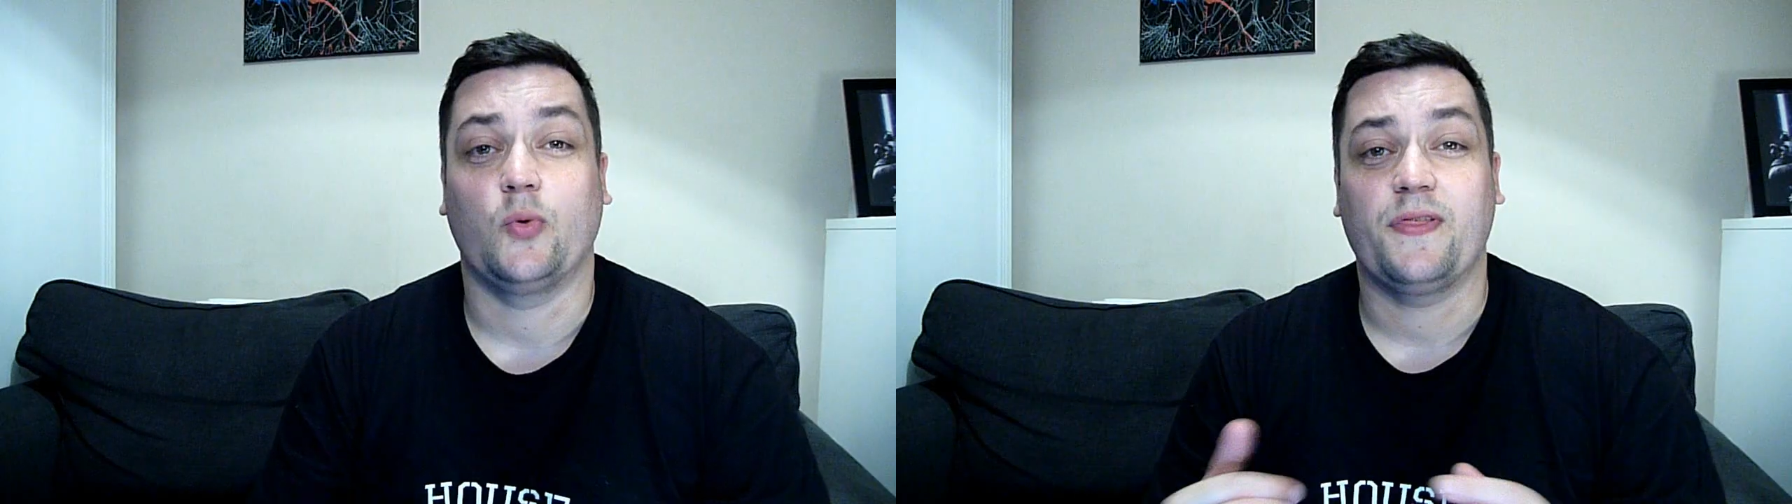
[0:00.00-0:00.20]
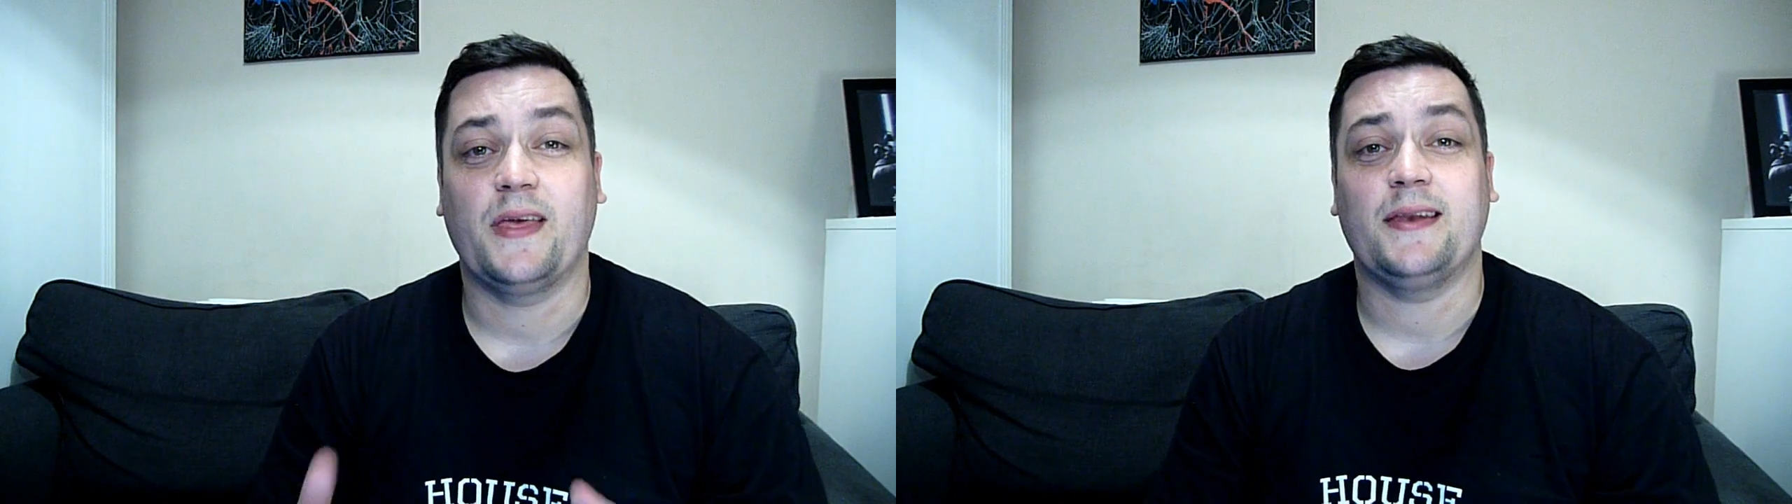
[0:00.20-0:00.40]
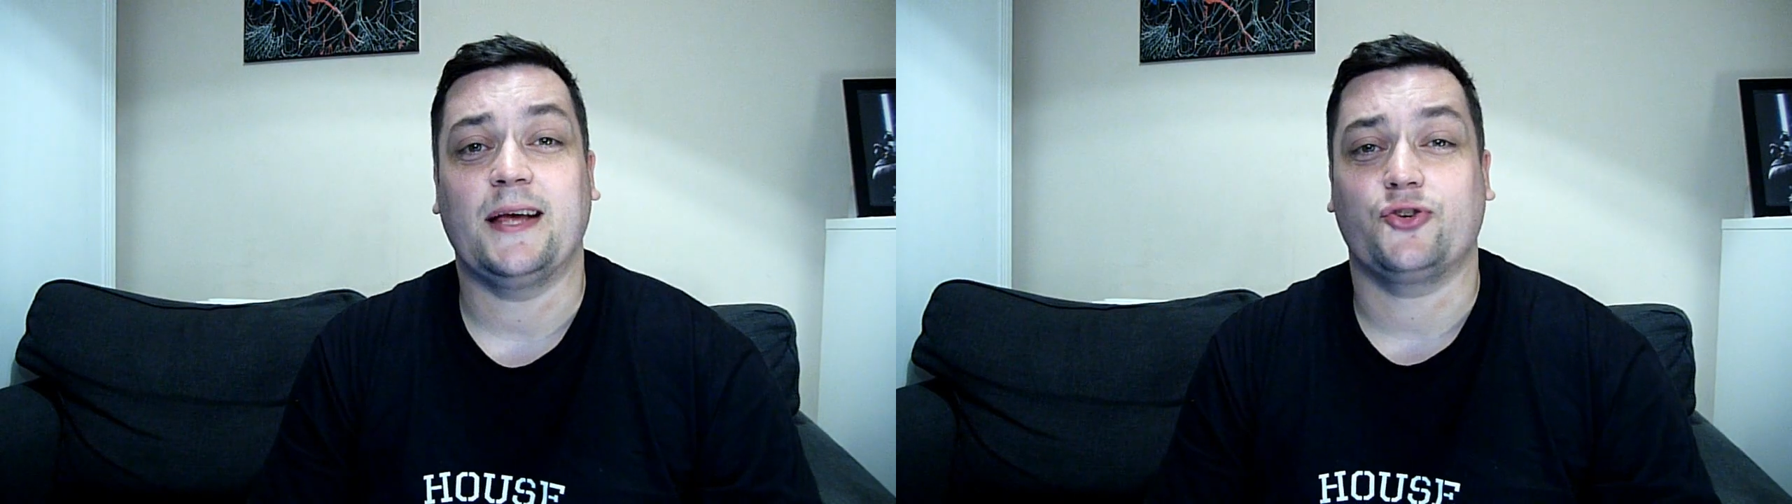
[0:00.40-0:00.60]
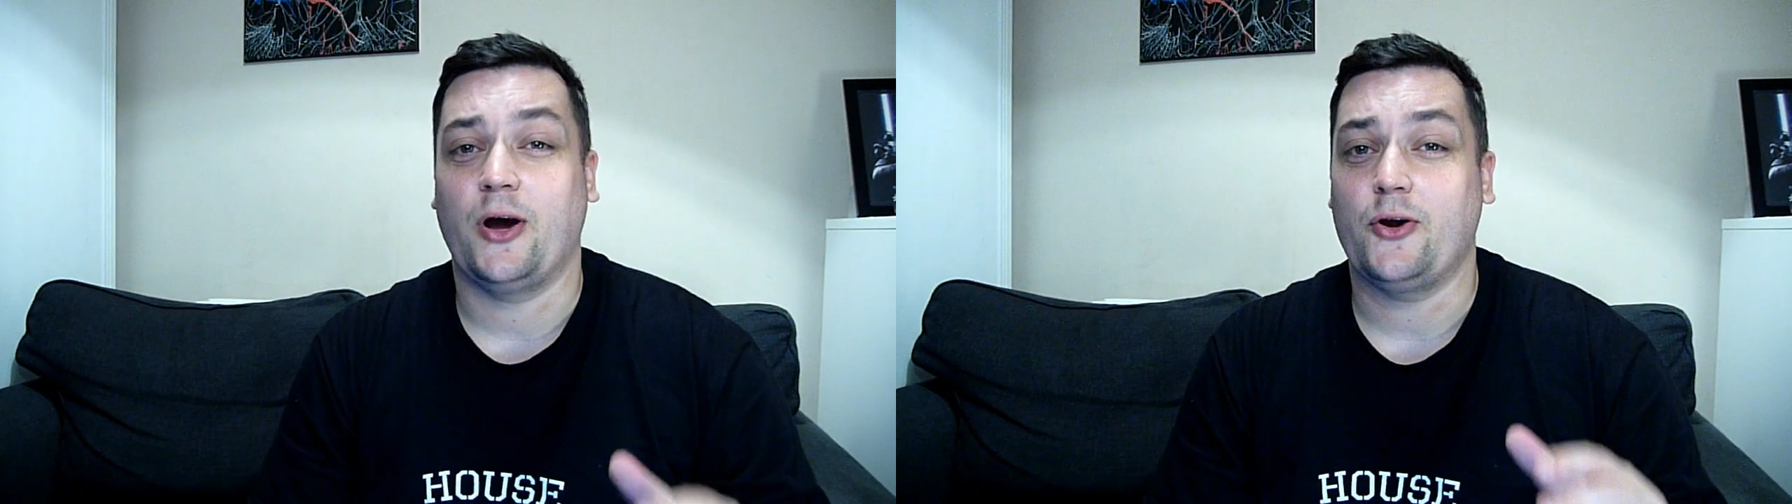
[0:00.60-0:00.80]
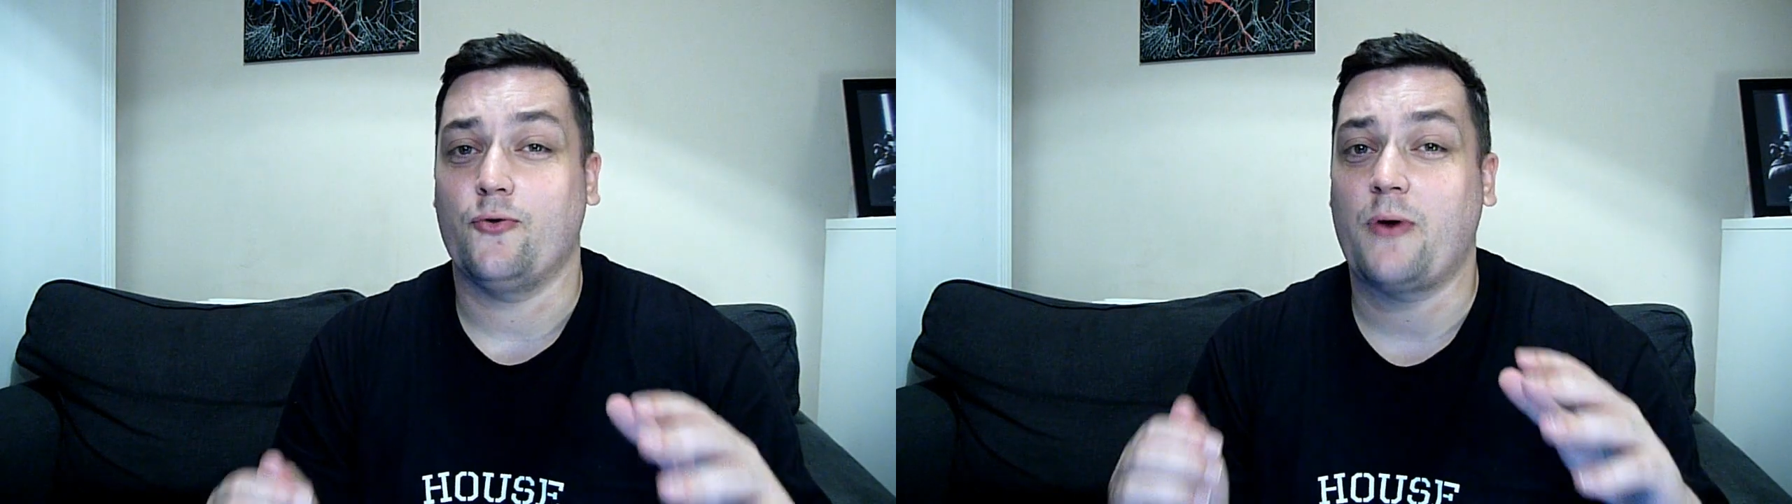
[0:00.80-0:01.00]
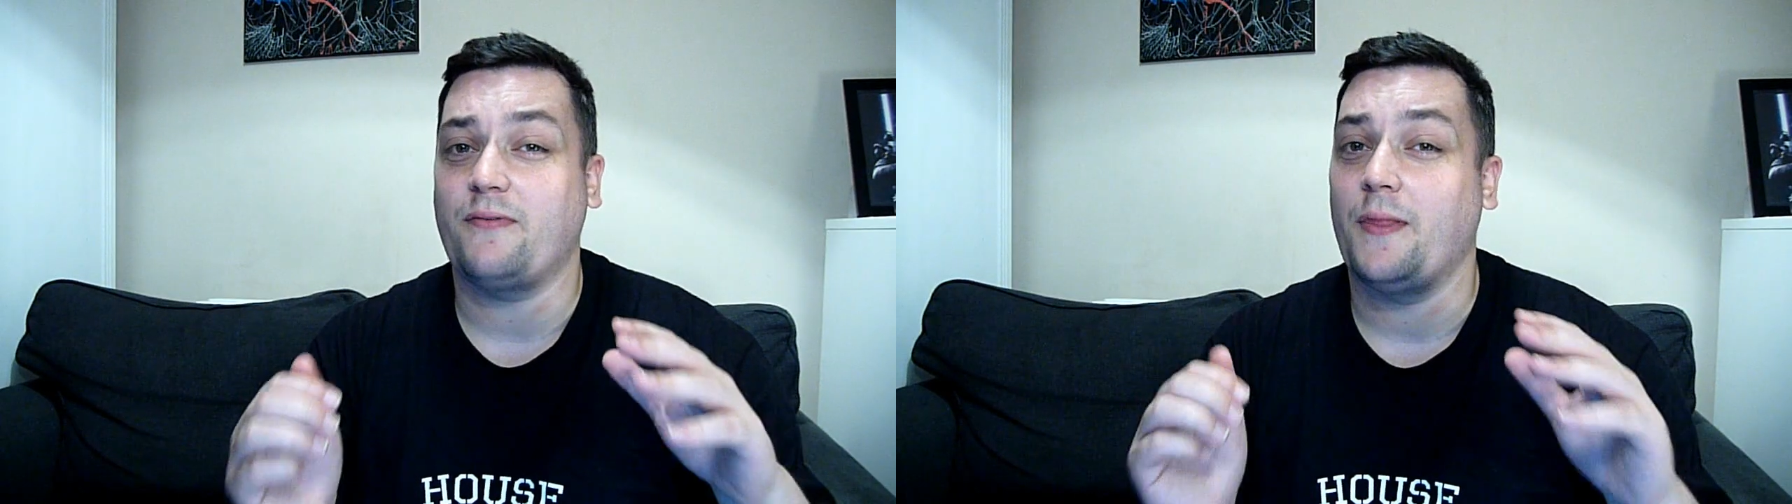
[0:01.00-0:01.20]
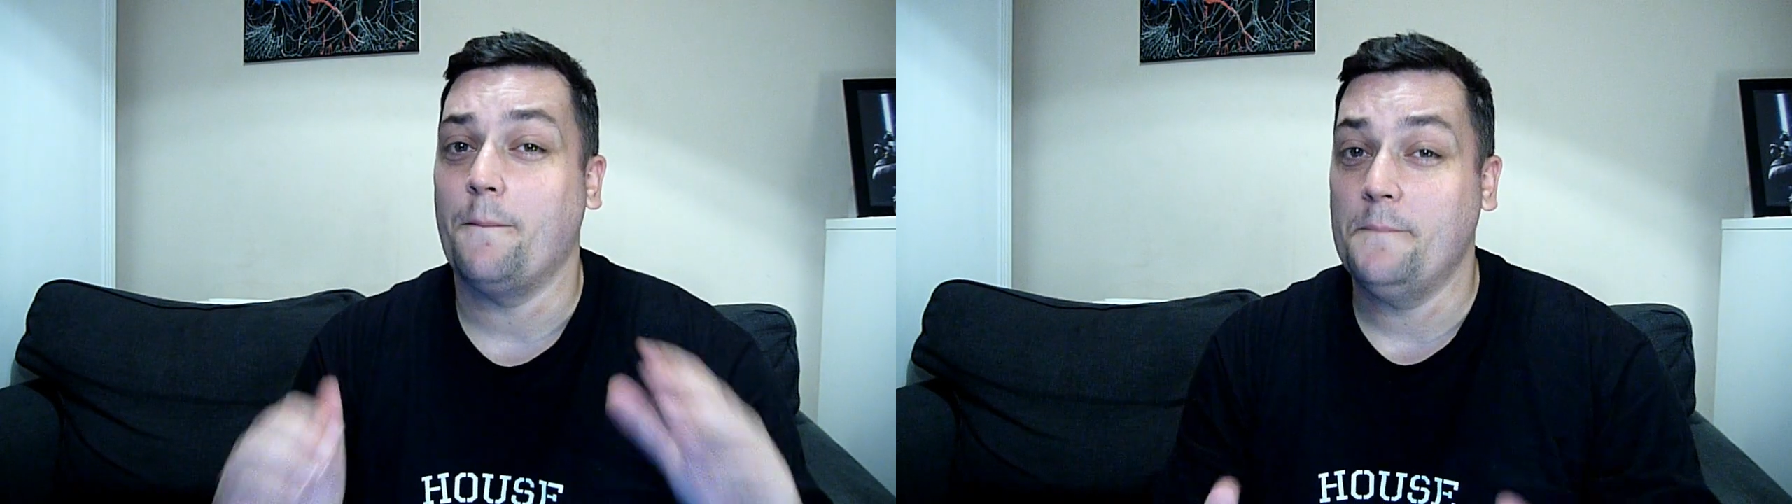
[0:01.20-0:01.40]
So, with the internet trying to unravel